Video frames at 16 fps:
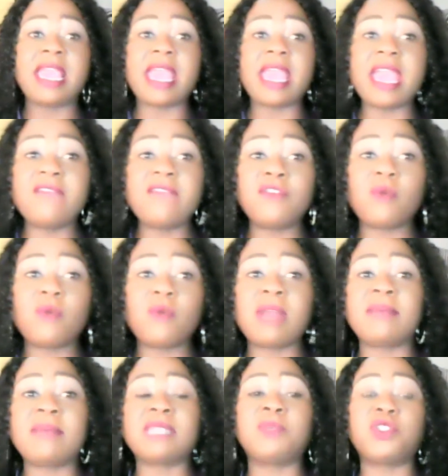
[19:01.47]

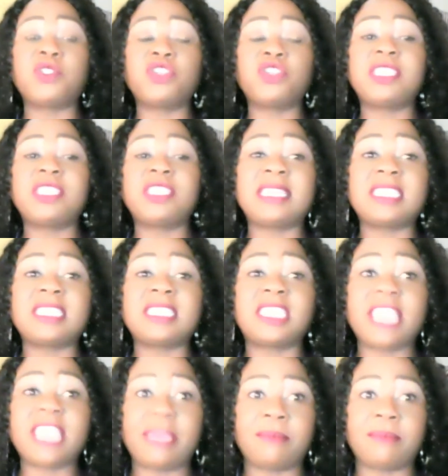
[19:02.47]
Everyone must be treated the
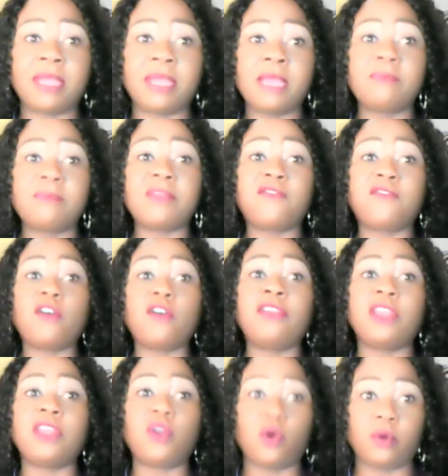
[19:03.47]
same before
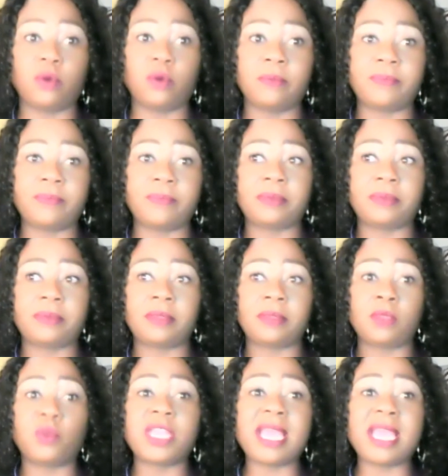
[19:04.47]
the law.
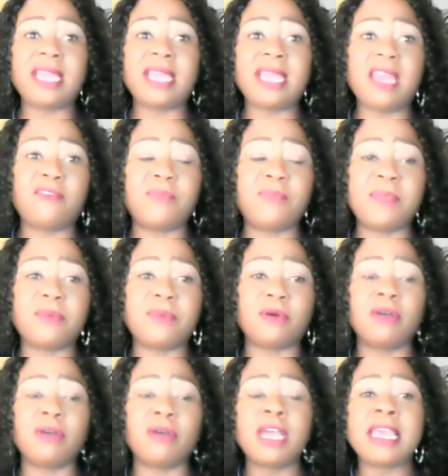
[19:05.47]
We can't have
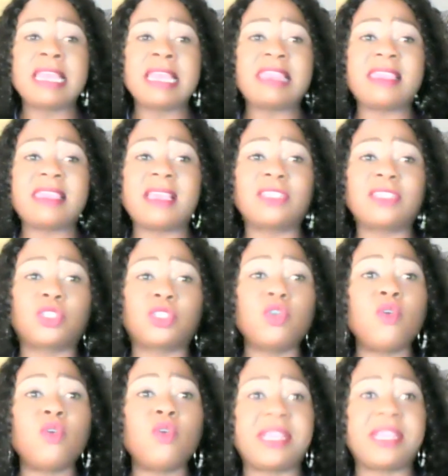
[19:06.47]
people
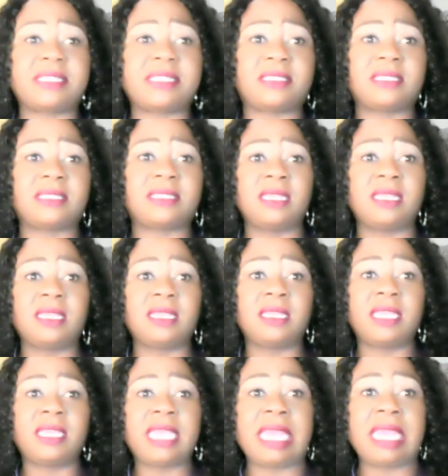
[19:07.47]
2 weeks
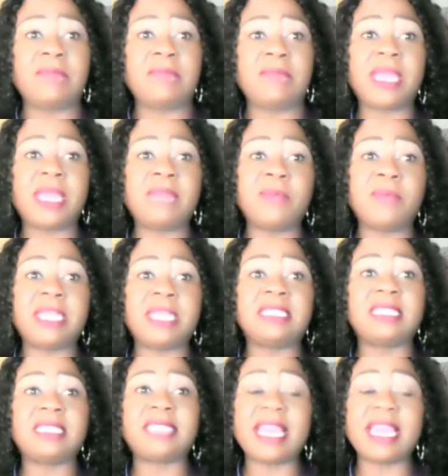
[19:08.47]
in
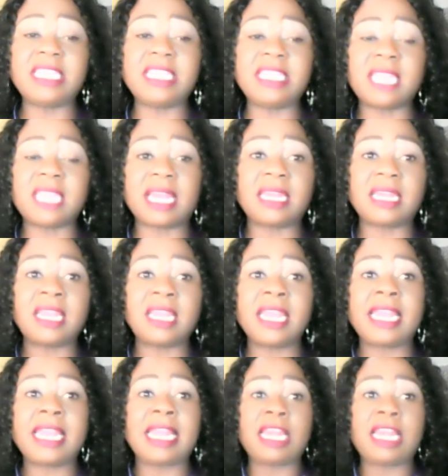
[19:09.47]
detention,
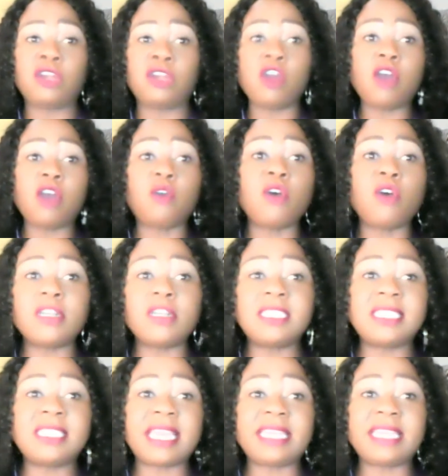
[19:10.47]
no
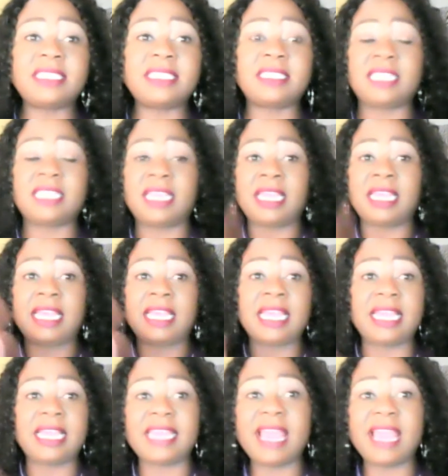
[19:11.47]
court date,
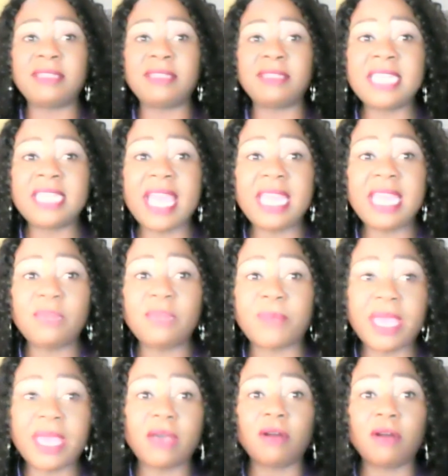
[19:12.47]
they are denied
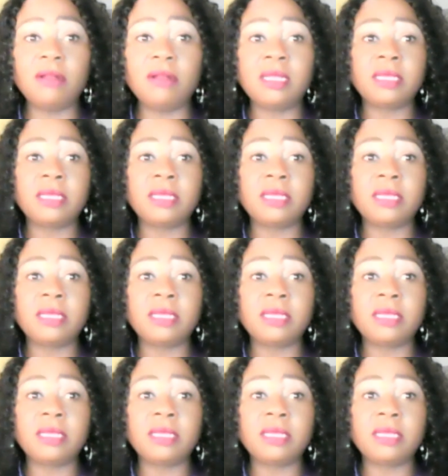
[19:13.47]
bail.